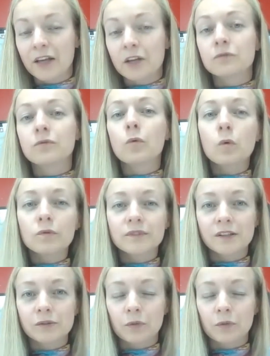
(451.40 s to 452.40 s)
involved
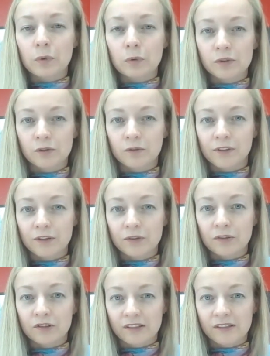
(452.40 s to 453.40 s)
into the process of
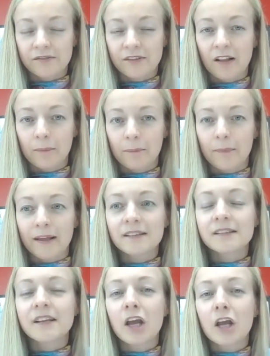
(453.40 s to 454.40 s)
research and
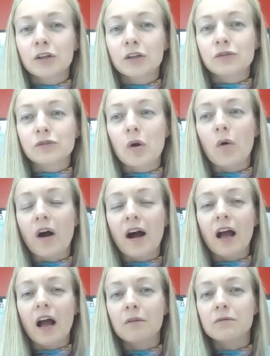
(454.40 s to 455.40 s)
development. So
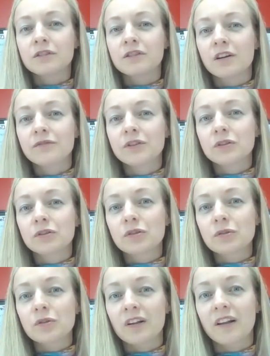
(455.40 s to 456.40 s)
I would love you
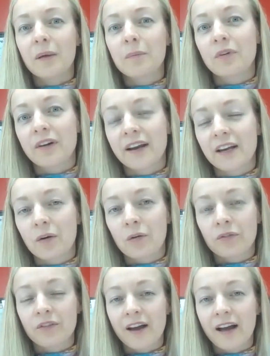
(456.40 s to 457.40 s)
to elaborate
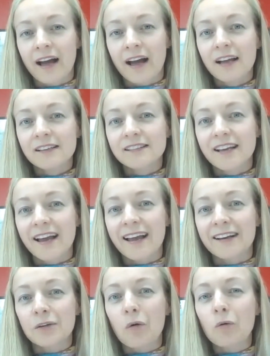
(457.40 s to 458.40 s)
on that
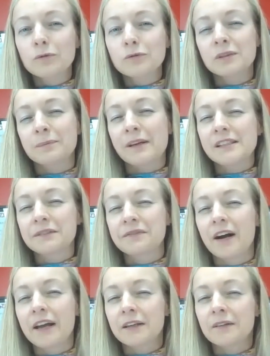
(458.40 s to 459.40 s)
and also
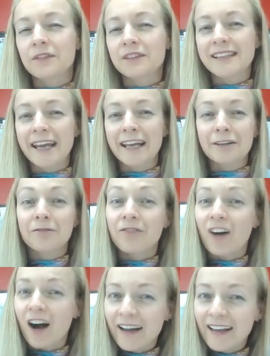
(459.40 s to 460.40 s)
specify if there is any
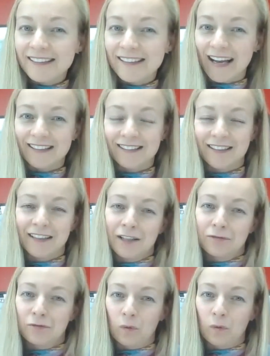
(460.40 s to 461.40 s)
fire testing
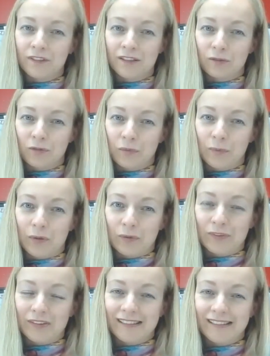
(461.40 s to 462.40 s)
involved into the
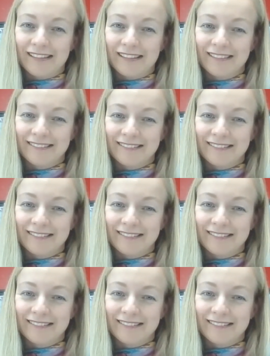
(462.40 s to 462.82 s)
process.